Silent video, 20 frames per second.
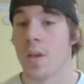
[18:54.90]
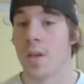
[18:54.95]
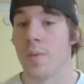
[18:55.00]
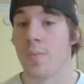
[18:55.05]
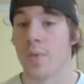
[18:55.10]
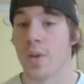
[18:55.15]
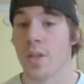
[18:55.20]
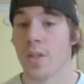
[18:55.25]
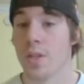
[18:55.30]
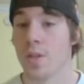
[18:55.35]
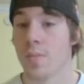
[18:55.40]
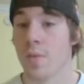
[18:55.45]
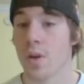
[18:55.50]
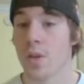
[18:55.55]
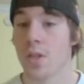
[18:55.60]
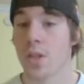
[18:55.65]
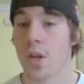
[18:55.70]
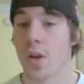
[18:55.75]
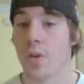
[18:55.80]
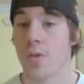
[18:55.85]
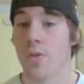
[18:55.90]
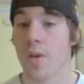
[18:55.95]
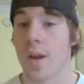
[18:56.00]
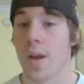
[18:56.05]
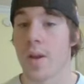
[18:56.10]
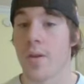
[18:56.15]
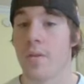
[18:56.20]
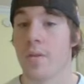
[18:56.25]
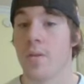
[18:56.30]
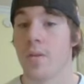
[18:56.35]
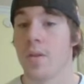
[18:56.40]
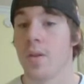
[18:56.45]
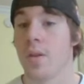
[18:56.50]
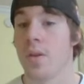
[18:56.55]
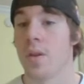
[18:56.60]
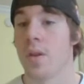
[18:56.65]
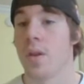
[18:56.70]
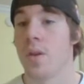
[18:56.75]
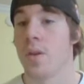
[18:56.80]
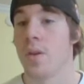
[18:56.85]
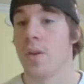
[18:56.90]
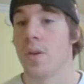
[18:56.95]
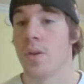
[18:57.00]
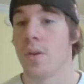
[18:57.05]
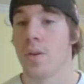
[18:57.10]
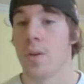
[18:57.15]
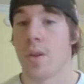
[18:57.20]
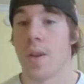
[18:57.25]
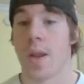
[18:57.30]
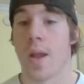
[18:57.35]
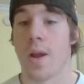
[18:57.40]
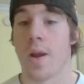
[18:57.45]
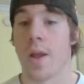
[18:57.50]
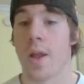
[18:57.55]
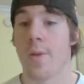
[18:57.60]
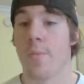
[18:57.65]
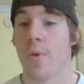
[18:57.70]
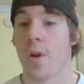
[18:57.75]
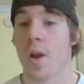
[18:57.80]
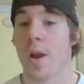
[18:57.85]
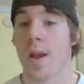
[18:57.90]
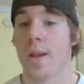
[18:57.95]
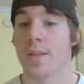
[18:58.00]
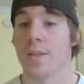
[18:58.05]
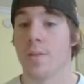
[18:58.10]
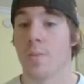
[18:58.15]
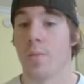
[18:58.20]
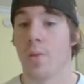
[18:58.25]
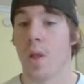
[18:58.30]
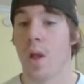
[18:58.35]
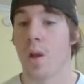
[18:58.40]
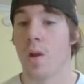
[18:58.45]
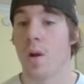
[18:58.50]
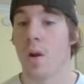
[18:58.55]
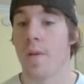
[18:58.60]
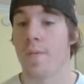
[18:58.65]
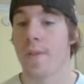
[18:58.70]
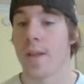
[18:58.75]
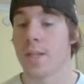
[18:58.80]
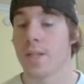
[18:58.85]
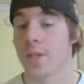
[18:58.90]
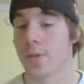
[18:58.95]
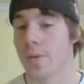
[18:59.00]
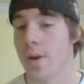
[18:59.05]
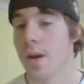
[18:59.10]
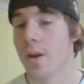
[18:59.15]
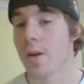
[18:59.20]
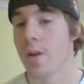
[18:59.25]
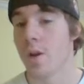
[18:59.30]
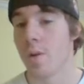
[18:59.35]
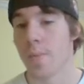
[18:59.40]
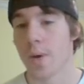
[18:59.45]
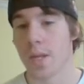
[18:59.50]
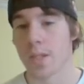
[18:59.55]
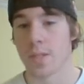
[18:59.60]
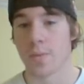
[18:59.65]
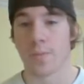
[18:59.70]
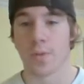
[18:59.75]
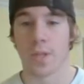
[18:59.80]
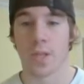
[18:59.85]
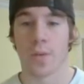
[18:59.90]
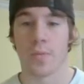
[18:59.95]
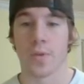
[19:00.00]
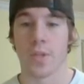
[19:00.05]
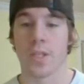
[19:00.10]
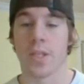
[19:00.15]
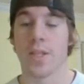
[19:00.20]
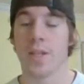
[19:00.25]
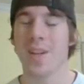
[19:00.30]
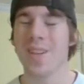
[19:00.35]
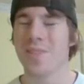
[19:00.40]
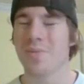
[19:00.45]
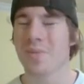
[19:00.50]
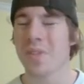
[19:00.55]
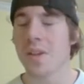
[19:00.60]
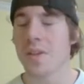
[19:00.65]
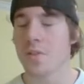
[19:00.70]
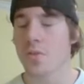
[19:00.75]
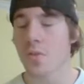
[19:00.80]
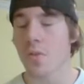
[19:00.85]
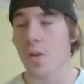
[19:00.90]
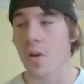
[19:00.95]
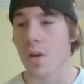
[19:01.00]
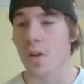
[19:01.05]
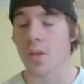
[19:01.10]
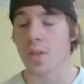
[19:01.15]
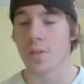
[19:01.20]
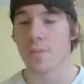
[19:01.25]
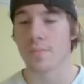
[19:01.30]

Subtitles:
Brings the Marshadow out. Now Hambar has to block off that surround kill possibility, which he does with that Zoroark.